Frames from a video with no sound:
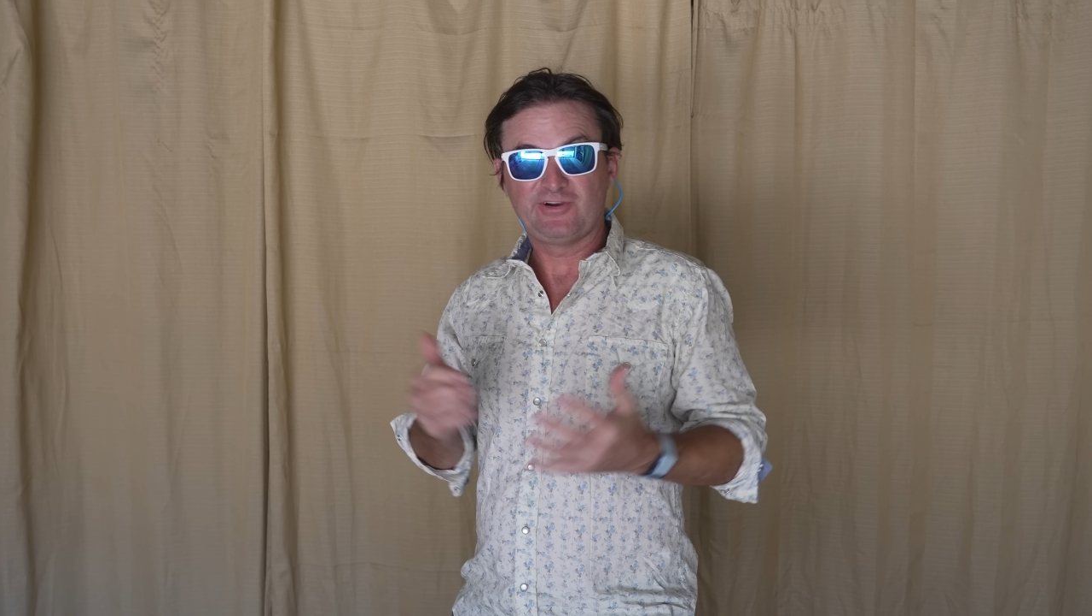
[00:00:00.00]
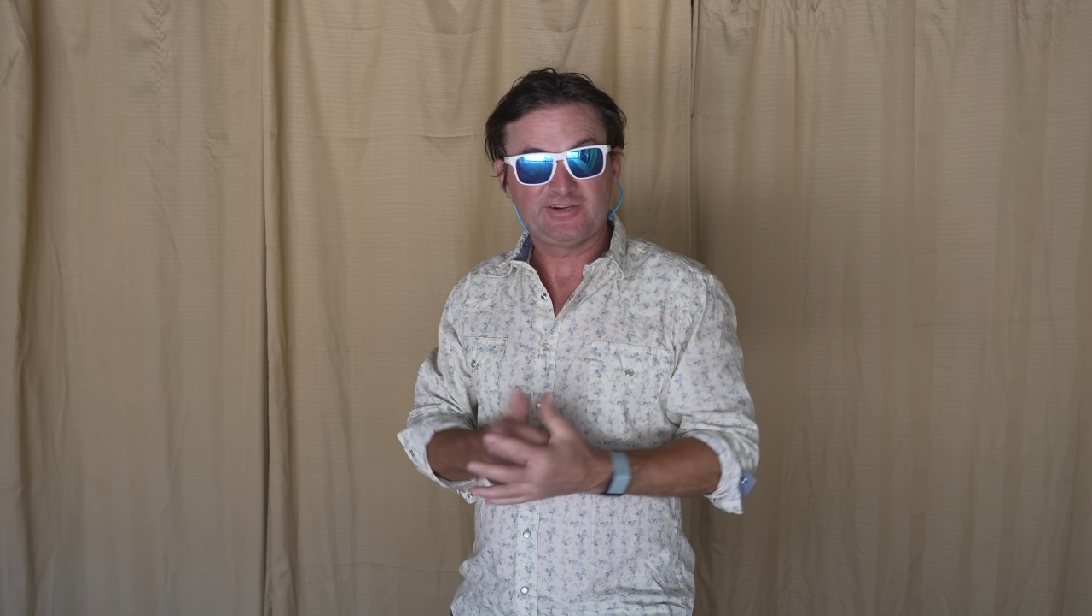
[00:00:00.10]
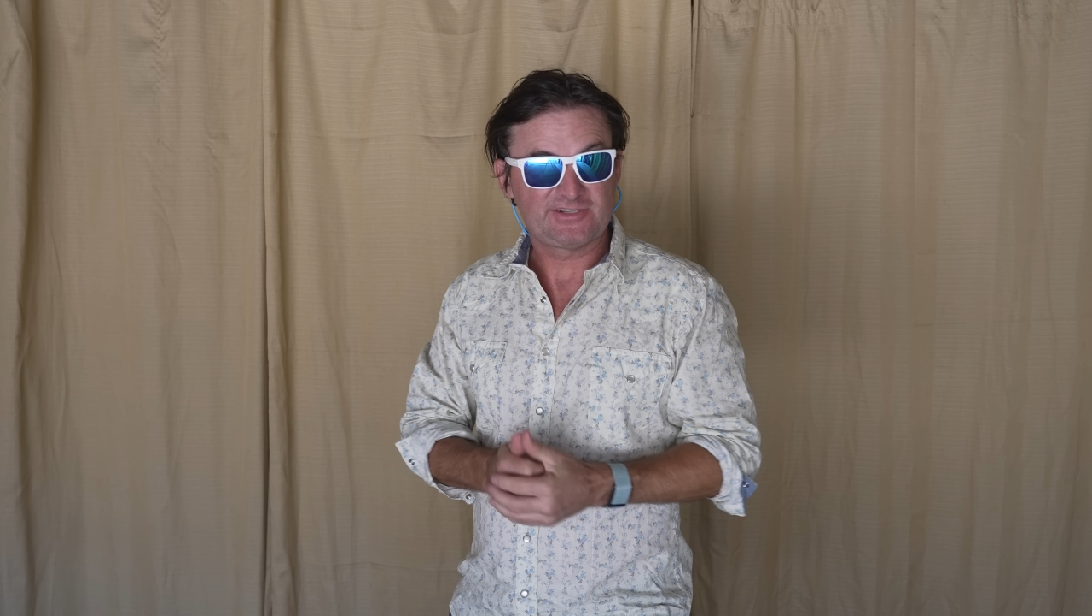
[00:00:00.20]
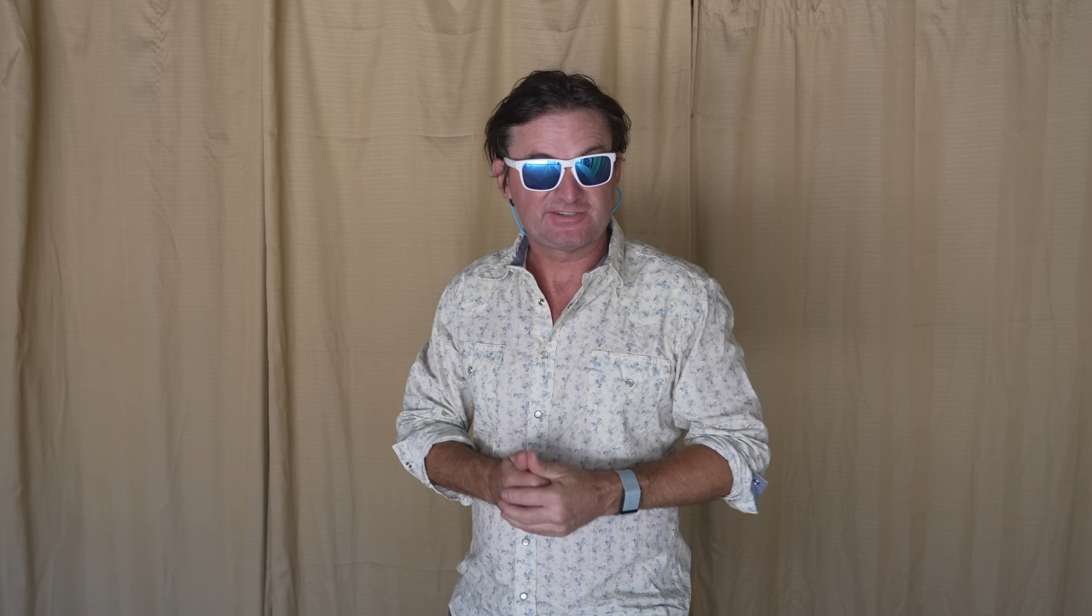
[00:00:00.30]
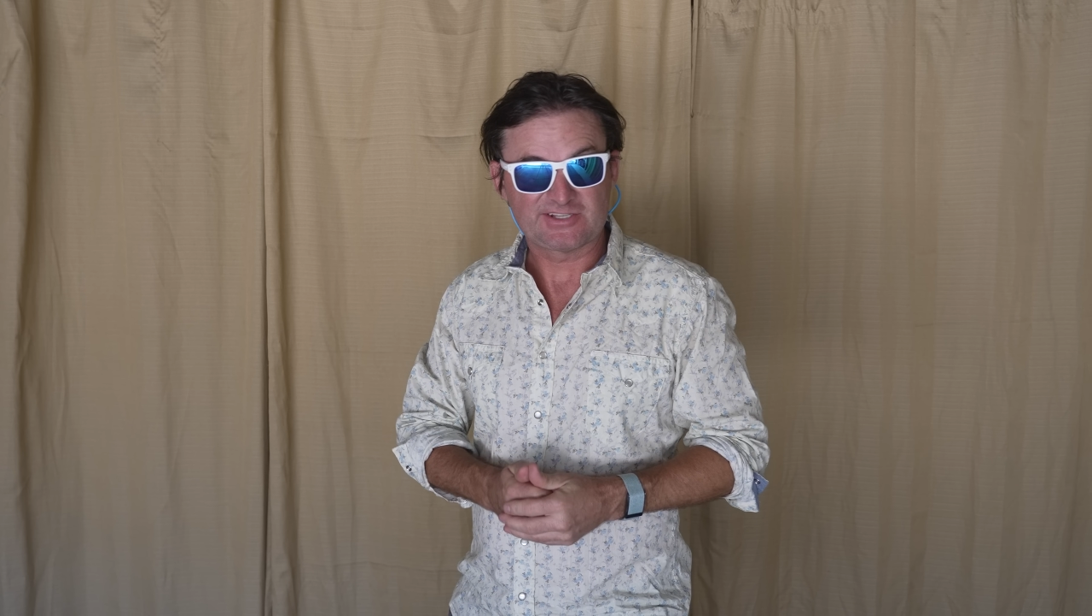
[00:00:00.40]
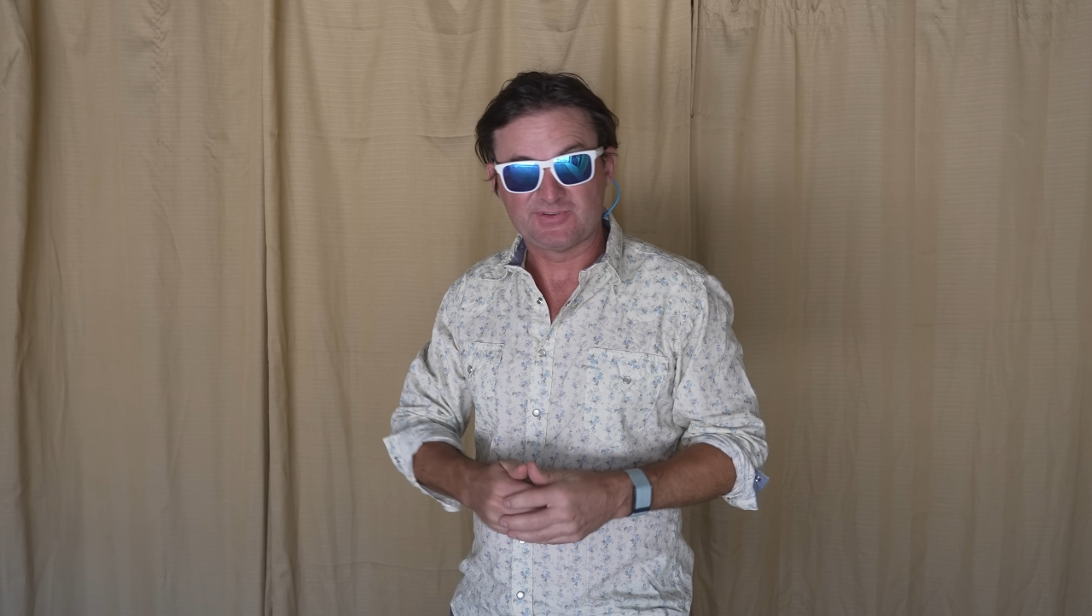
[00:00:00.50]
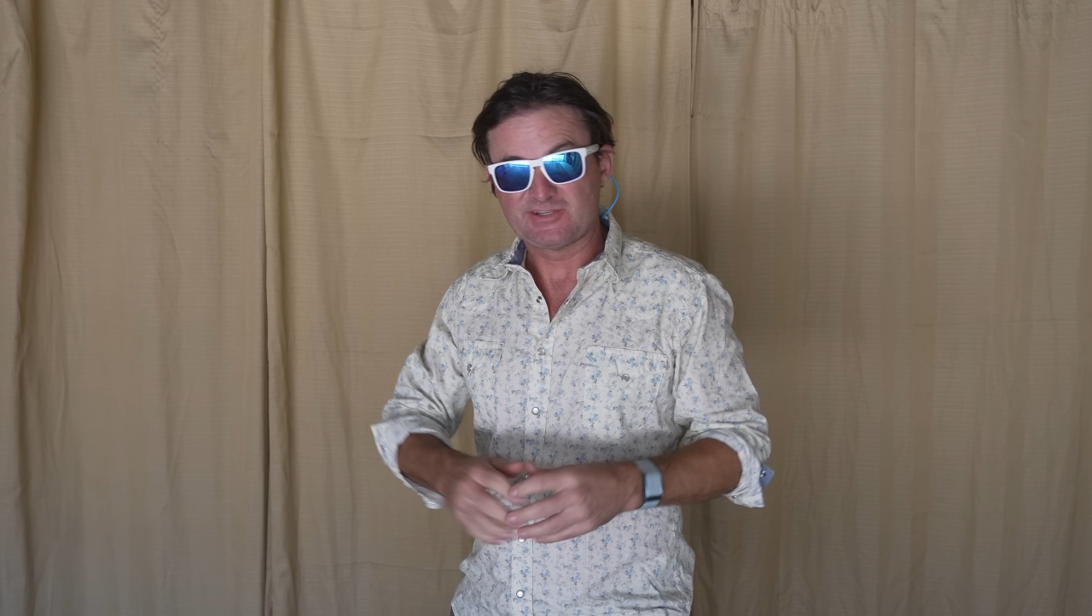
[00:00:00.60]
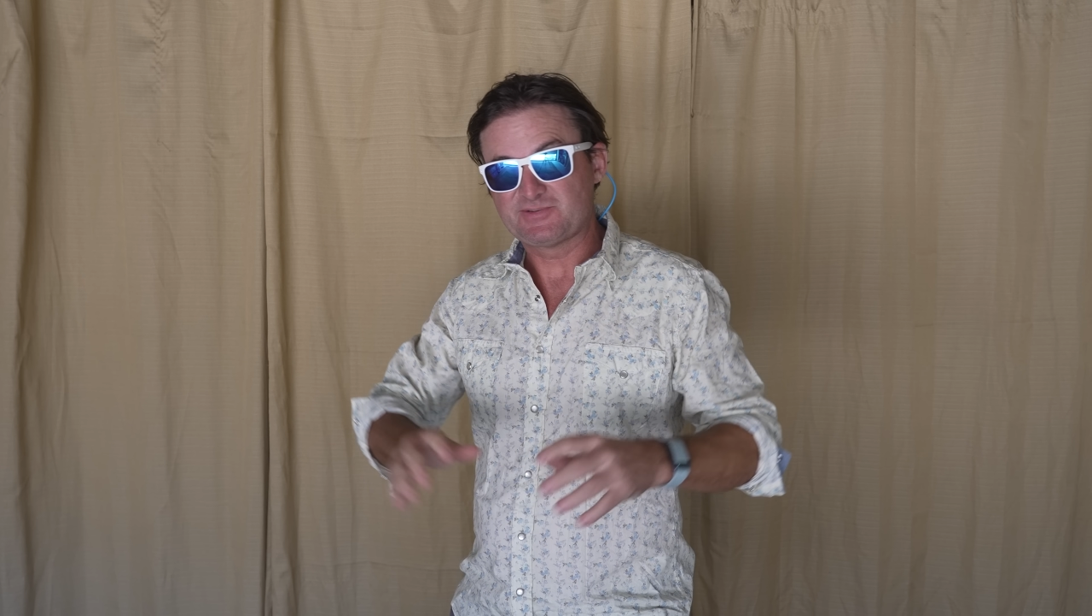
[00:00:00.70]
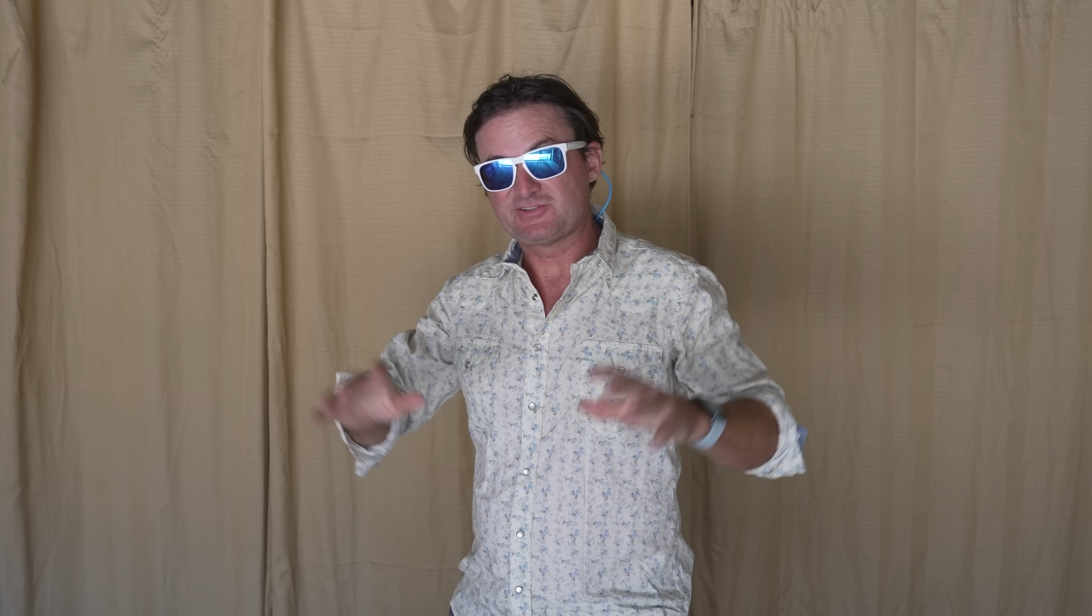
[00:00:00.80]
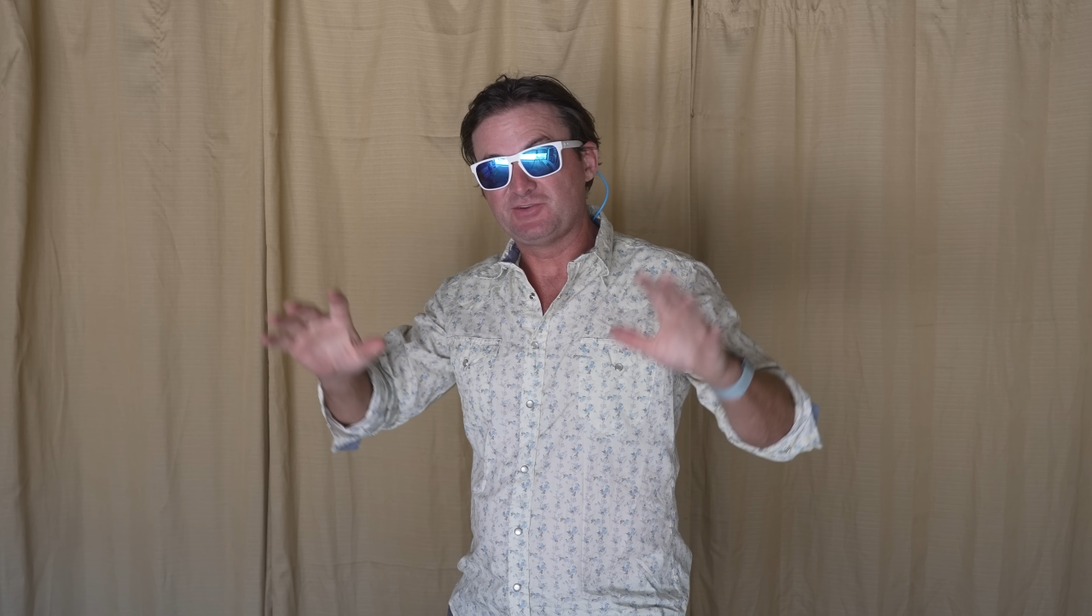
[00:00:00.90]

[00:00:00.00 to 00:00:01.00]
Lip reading: very successfully, especially